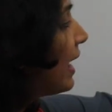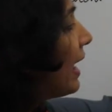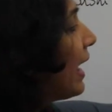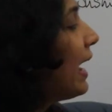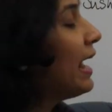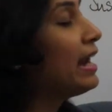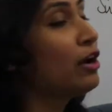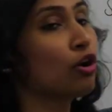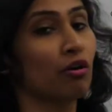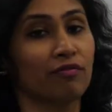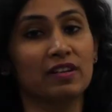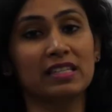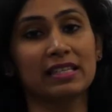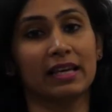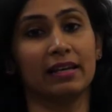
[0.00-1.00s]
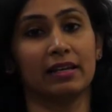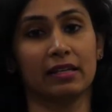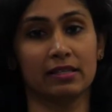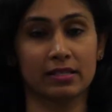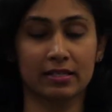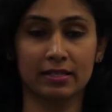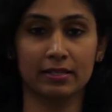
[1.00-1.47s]
end of a
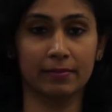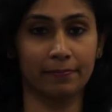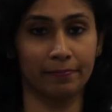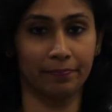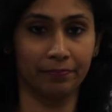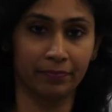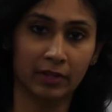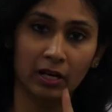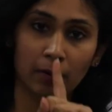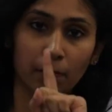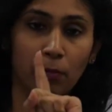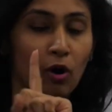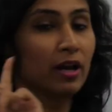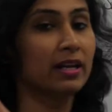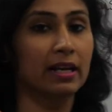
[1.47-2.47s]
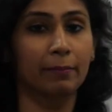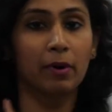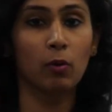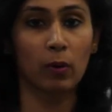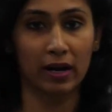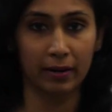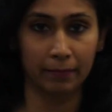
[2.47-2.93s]
sentence. Point number
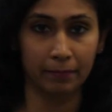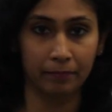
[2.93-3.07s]
1.